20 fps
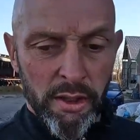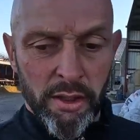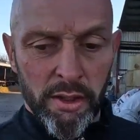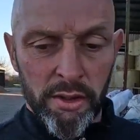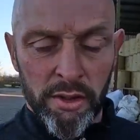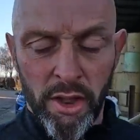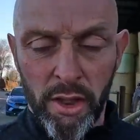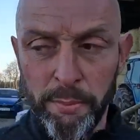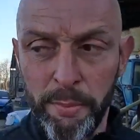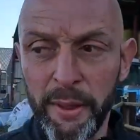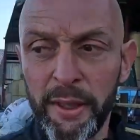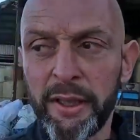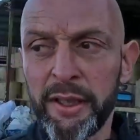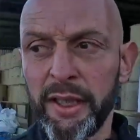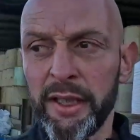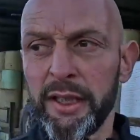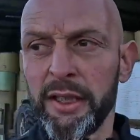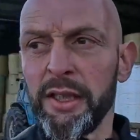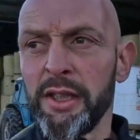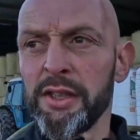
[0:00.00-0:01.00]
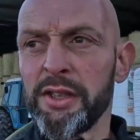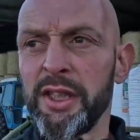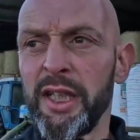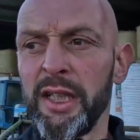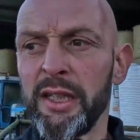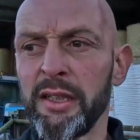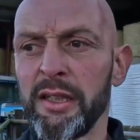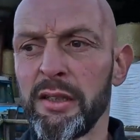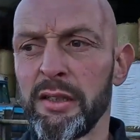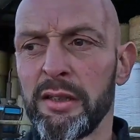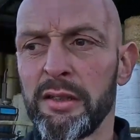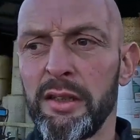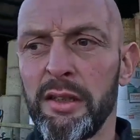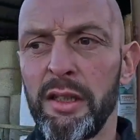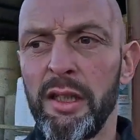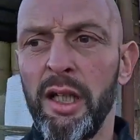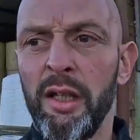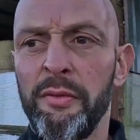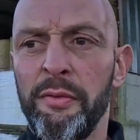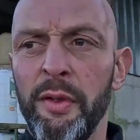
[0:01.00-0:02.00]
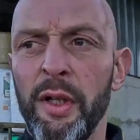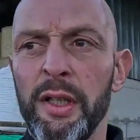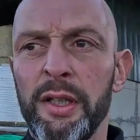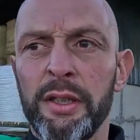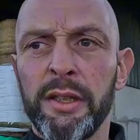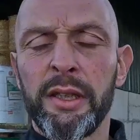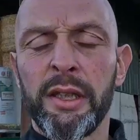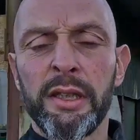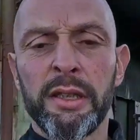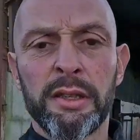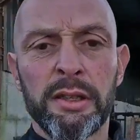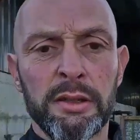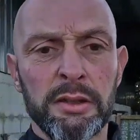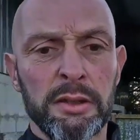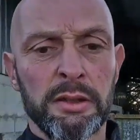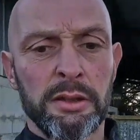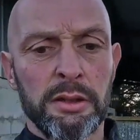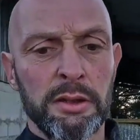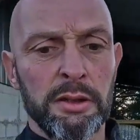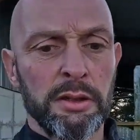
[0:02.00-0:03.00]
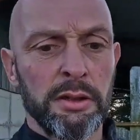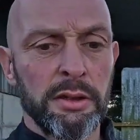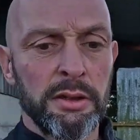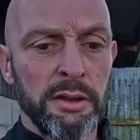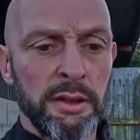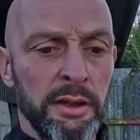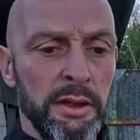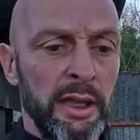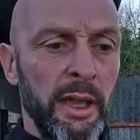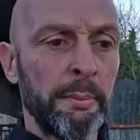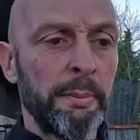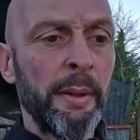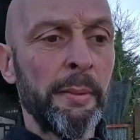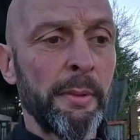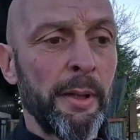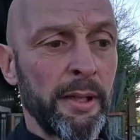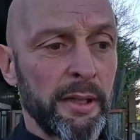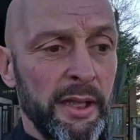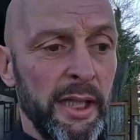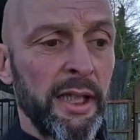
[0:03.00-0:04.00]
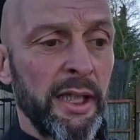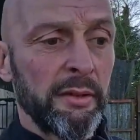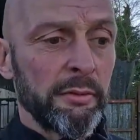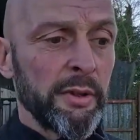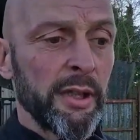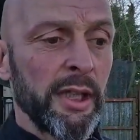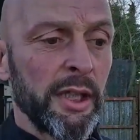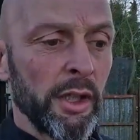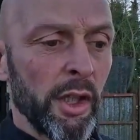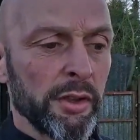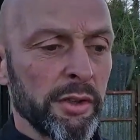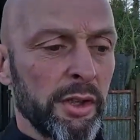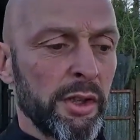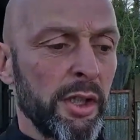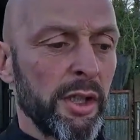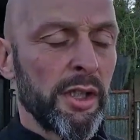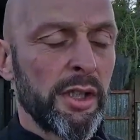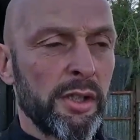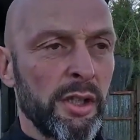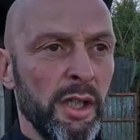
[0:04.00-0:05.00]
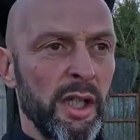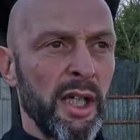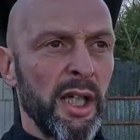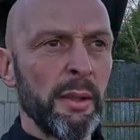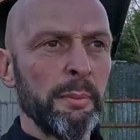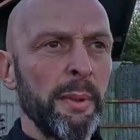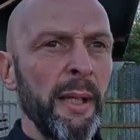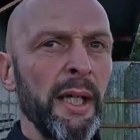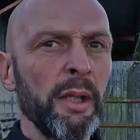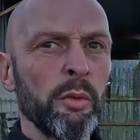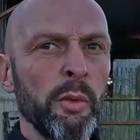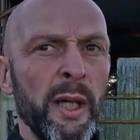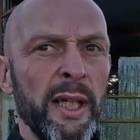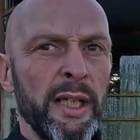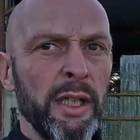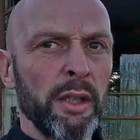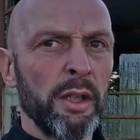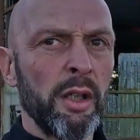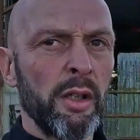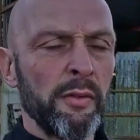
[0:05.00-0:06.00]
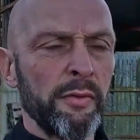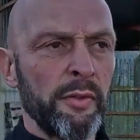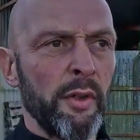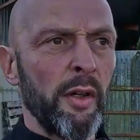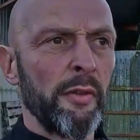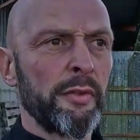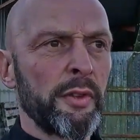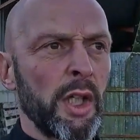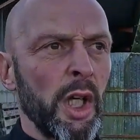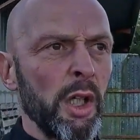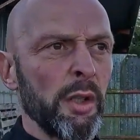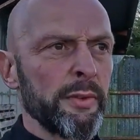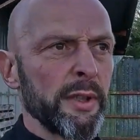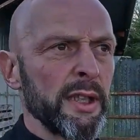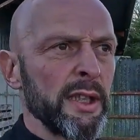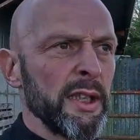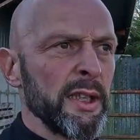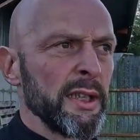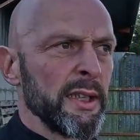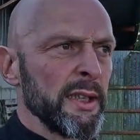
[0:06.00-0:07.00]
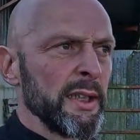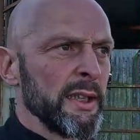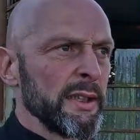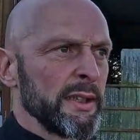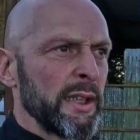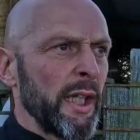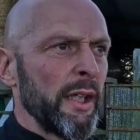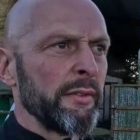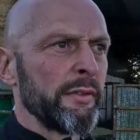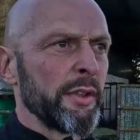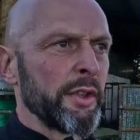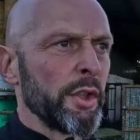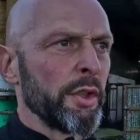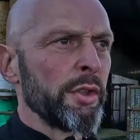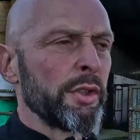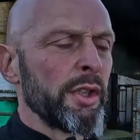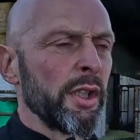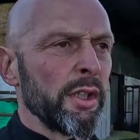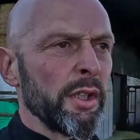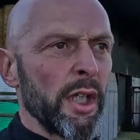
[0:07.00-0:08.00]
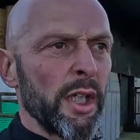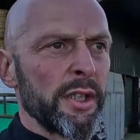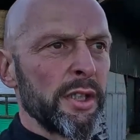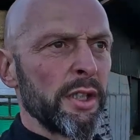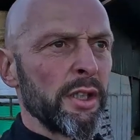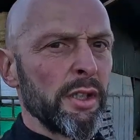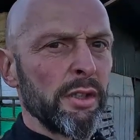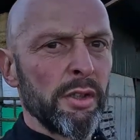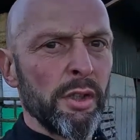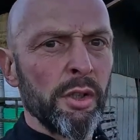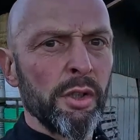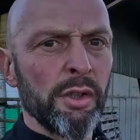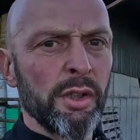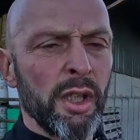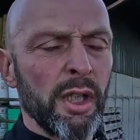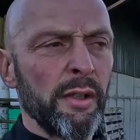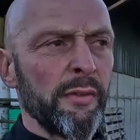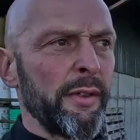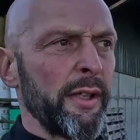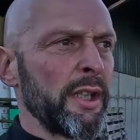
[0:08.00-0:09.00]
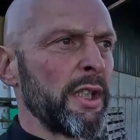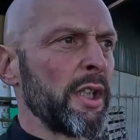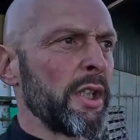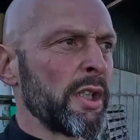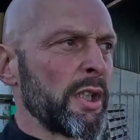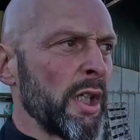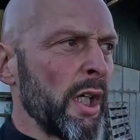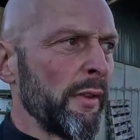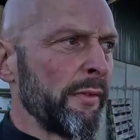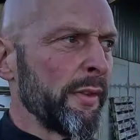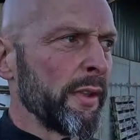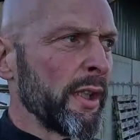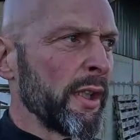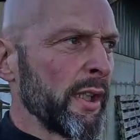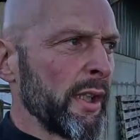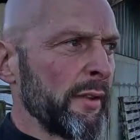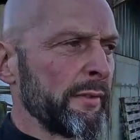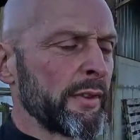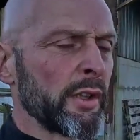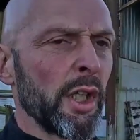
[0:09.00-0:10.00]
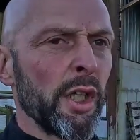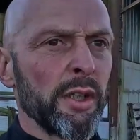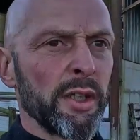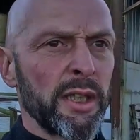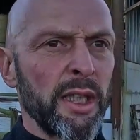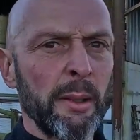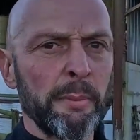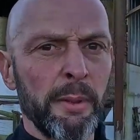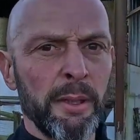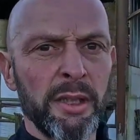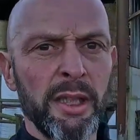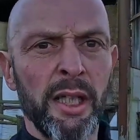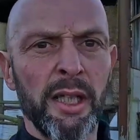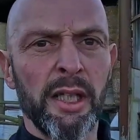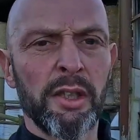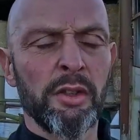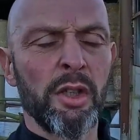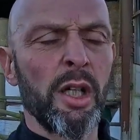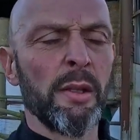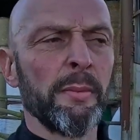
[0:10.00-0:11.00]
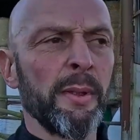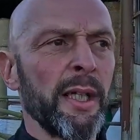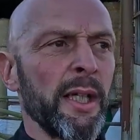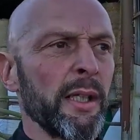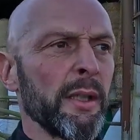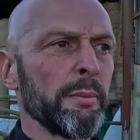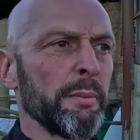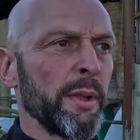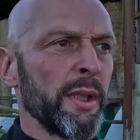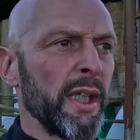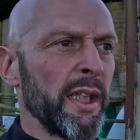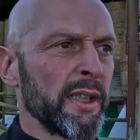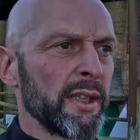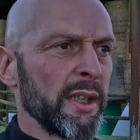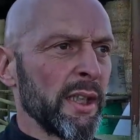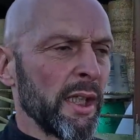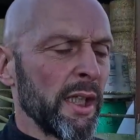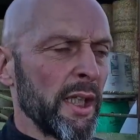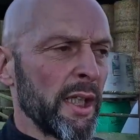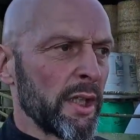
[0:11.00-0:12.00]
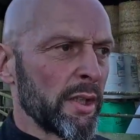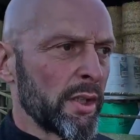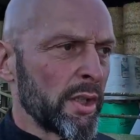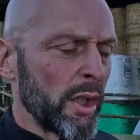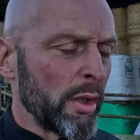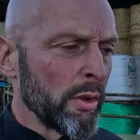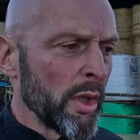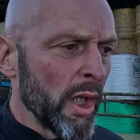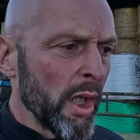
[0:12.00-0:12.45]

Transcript: So the big thing is that I find that people are getting really onto this uh, bandwagon of, of clover, they've reduced their nitrogen use and they've actually suffered and they've grown a couple of tonne of dry matter per hectare less. So